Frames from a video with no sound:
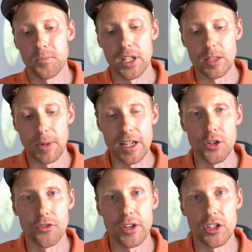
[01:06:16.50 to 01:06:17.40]
is by
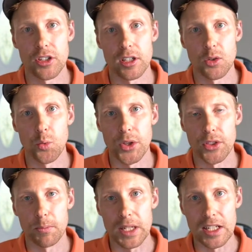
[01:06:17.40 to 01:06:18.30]
interfacing
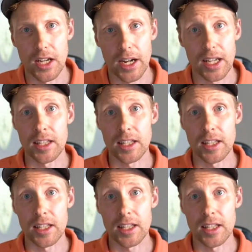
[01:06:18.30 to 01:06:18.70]
with the PTAC.